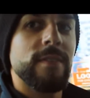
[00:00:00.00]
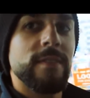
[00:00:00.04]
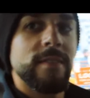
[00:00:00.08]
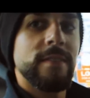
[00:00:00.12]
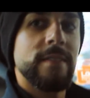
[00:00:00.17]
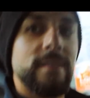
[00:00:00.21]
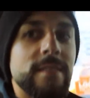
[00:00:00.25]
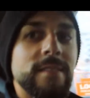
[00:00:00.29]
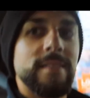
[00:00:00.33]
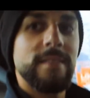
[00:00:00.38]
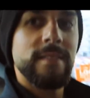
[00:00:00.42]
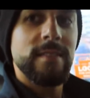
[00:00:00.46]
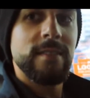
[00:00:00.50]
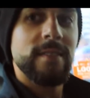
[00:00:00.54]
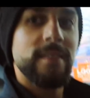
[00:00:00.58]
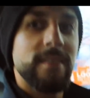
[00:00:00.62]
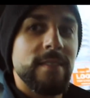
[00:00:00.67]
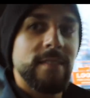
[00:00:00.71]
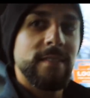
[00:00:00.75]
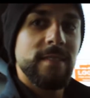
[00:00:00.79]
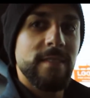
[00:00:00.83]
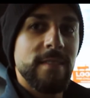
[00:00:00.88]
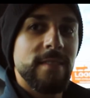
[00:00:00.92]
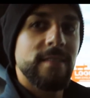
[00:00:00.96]
That That
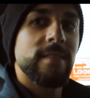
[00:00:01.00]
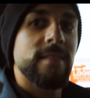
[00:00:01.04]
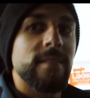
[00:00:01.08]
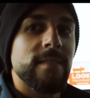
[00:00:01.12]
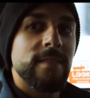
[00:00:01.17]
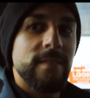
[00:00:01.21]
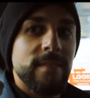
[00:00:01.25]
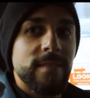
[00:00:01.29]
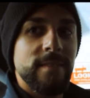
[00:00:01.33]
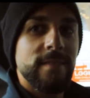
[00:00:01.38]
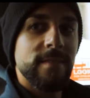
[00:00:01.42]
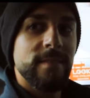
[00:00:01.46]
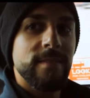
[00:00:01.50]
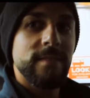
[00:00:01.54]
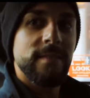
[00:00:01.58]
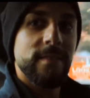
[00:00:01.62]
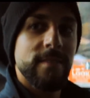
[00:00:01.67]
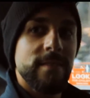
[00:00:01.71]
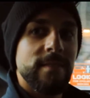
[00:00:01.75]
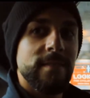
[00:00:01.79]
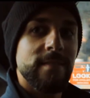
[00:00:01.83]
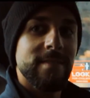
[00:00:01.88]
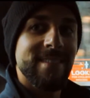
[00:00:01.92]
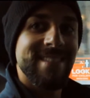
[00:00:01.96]
is a, a
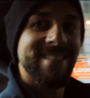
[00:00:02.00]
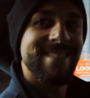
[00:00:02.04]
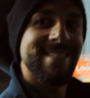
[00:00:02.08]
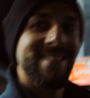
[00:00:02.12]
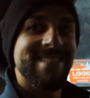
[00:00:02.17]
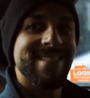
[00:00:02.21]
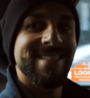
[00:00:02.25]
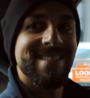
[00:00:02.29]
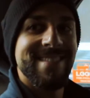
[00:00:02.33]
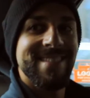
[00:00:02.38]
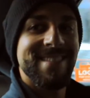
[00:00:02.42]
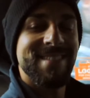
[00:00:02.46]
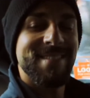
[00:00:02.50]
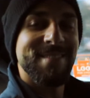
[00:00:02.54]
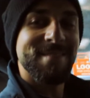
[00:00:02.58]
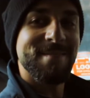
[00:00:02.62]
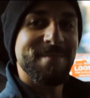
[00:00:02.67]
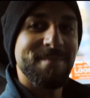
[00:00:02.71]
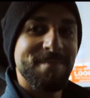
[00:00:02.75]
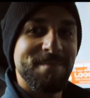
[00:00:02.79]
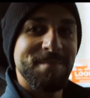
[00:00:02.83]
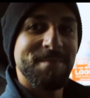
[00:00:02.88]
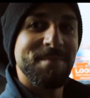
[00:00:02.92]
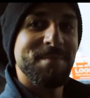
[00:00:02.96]
great answer. I, I
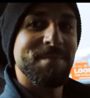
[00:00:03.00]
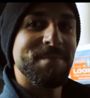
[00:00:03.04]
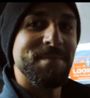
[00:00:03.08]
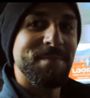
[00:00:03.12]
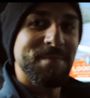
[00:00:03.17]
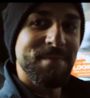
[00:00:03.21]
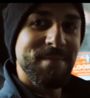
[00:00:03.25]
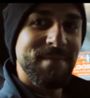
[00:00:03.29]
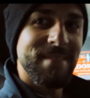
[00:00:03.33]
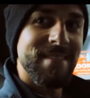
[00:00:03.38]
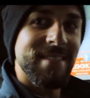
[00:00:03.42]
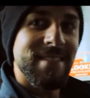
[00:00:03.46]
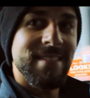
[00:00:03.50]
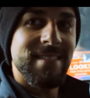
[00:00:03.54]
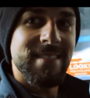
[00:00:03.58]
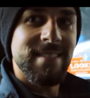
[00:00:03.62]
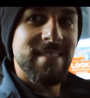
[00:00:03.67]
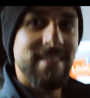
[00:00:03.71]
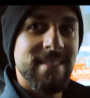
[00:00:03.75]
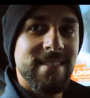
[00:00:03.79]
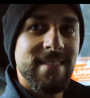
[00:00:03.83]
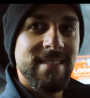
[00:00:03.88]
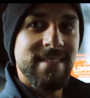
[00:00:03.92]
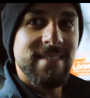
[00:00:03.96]
like that one a
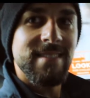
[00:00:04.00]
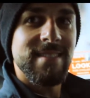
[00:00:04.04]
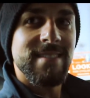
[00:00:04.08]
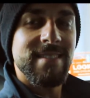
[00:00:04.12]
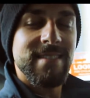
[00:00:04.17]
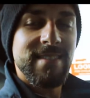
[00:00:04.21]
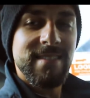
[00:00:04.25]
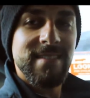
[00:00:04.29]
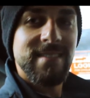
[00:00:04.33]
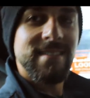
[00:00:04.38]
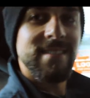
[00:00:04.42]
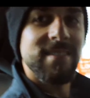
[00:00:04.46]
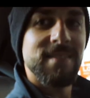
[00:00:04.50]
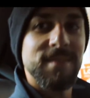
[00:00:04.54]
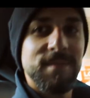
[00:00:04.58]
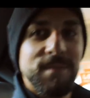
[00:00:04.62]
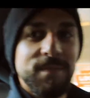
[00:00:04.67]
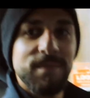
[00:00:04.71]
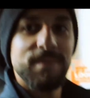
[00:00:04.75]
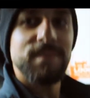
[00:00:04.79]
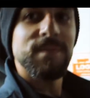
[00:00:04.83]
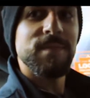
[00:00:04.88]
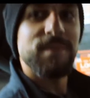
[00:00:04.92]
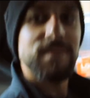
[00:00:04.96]
lot. And so,
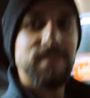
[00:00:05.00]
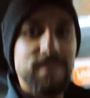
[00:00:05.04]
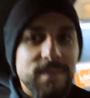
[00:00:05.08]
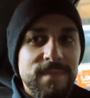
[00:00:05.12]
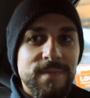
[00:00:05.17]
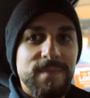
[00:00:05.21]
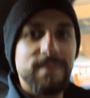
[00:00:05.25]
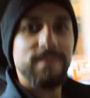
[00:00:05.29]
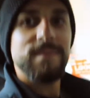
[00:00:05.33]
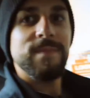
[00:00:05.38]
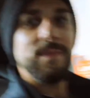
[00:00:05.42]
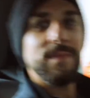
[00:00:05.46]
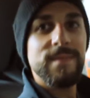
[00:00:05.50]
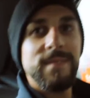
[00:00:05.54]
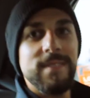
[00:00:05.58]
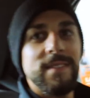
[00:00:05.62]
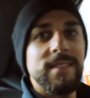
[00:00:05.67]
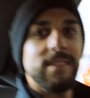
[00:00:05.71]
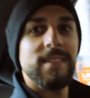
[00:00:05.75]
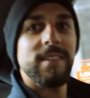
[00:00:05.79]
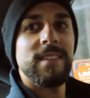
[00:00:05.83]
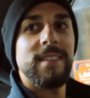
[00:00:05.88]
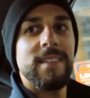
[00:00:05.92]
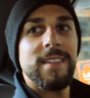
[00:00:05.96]
you know, I, I hear you talking
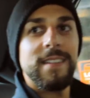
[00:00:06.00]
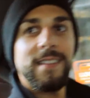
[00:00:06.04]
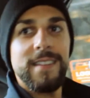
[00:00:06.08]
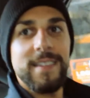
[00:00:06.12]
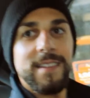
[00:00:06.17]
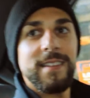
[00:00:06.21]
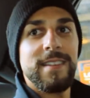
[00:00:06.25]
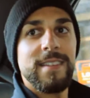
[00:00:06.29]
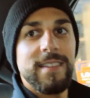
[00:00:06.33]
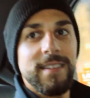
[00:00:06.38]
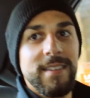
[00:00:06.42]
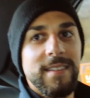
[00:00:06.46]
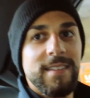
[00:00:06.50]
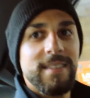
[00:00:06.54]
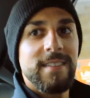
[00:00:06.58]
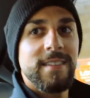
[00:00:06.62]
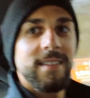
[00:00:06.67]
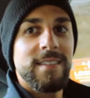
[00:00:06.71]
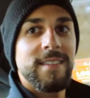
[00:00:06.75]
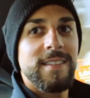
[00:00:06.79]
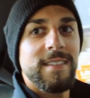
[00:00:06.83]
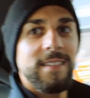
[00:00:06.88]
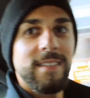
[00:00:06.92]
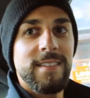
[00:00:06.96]
a lot about the
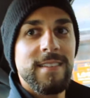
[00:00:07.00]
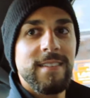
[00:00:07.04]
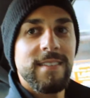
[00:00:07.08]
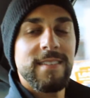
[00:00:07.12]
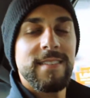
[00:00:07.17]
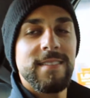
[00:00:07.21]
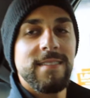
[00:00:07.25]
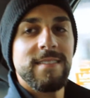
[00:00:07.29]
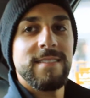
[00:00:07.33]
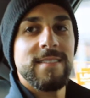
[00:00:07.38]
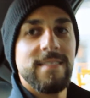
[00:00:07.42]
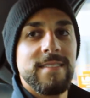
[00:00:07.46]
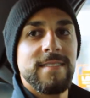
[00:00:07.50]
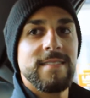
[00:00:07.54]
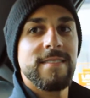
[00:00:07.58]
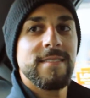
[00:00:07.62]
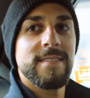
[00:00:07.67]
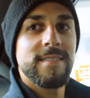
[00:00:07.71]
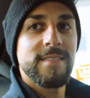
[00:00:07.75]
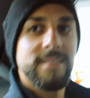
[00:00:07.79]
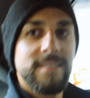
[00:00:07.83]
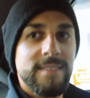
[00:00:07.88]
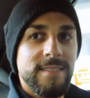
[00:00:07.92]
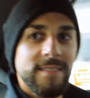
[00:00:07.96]
mindset. So
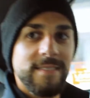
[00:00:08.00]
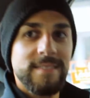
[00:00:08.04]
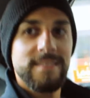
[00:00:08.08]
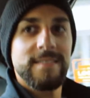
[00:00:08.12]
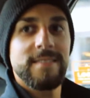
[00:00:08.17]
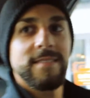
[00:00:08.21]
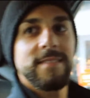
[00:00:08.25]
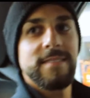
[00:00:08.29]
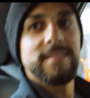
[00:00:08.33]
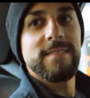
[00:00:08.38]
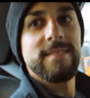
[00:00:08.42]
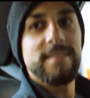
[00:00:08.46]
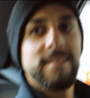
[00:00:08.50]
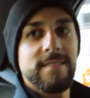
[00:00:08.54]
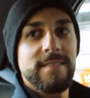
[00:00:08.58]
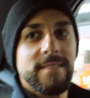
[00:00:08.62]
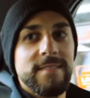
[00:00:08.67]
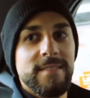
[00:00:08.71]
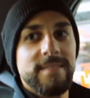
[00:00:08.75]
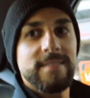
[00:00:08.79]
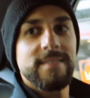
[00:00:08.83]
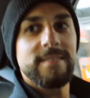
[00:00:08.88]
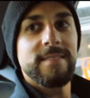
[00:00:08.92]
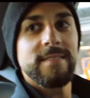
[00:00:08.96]
between, let's say,
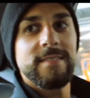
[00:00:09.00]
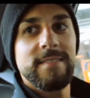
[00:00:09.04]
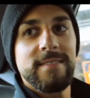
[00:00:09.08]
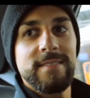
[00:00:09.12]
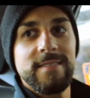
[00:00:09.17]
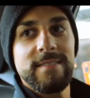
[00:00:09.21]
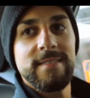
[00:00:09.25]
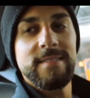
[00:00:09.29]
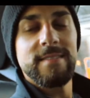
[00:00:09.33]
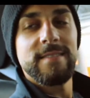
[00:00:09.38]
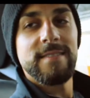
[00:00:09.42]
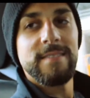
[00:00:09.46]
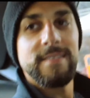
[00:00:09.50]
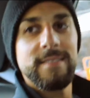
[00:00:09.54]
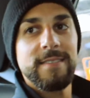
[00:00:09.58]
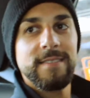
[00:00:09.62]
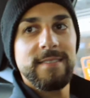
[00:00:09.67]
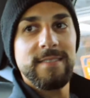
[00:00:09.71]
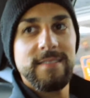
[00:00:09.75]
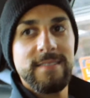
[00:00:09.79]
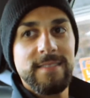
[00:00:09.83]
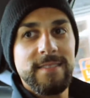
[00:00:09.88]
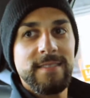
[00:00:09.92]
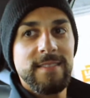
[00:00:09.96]
how much physical,
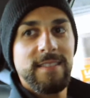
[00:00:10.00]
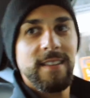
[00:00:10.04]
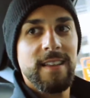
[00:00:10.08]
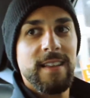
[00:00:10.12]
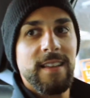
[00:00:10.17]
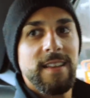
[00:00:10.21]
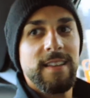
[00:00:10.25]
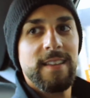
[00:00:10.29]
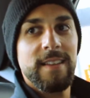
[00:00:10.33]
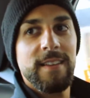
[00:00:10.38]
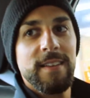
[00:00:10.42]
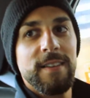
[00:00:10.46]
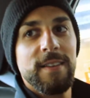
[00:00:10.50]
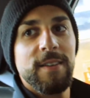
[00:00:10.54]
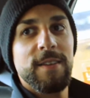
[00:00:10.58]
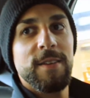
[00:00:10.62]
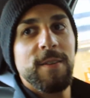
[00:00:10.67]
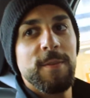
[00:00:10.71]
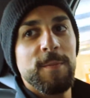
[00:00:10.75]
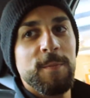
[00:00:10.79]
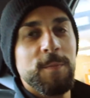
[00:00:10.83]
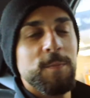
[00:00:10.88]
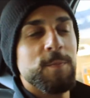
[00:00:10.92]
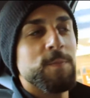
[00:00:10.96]
a ratio, let's
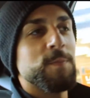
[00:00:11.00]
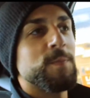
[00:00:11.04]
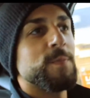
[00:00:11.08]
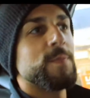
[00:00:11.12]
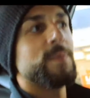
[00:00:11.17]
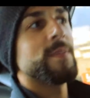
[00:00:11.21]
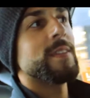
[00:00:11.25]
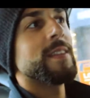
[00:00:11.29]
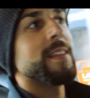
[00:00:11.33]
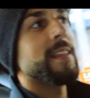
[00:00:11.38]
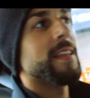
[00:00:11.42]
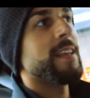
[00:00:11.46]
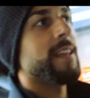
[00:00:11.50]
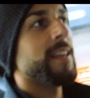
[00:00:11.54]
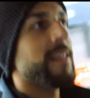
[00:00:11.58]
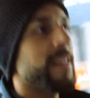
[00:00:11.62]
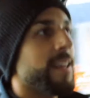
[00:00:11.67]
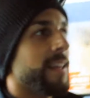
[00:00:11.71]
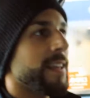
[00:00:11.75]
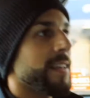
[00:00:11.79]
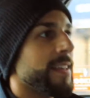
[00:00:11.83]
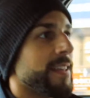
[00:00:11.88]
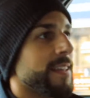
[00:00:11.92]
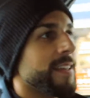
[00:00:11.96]
see, how much physical,
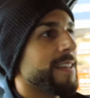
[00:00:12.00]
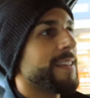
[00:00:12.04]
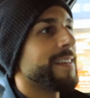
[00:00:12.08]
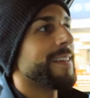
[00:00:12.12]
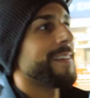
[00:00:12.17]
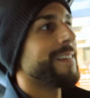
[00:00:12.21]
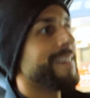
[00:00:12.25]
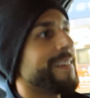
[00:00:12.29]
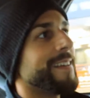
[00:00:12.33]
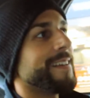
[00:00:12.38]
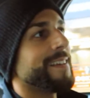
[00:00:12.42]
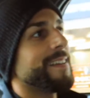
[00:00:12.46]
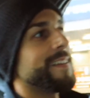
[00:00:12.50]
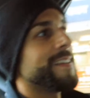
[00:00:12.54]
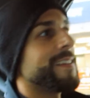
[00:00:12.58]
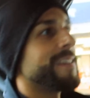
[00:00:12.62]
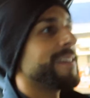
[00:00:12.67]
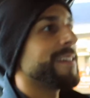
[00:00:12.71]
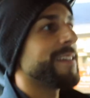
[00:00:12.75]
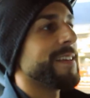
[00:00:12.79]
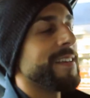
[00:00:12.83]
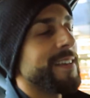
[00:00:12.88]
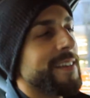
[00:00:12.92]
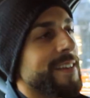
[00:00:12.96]
how much
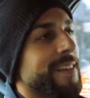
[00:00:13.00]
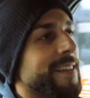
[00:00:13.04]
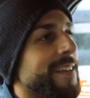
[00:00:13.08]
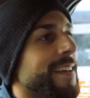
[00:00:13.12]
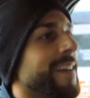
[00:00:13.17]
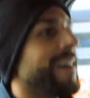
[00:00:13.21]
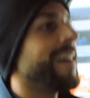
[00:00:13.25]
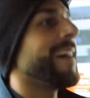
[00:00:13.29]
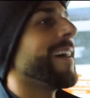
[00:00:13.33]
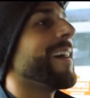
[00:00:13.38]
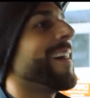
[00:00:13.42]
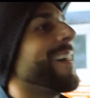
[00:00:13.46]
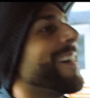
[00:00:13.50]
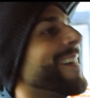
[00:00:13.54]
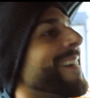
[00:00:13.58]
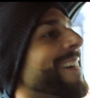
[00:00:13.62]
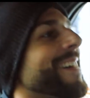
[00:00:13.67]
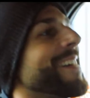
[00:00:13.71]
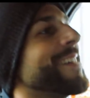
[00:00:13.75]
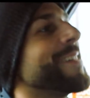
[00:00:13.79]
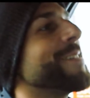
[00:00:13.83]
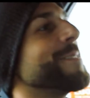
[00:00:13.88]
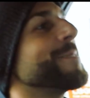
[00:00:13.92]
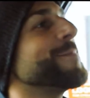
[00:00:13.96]
mental, would you
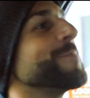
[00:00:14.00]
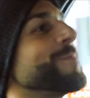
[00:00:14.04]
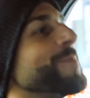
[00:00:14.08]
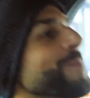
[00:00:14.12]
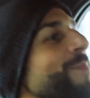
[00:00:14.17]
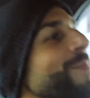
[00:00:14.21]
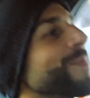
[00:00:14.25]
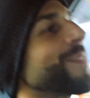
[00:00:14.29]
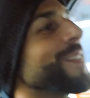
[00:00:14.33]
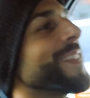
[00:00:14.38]
say,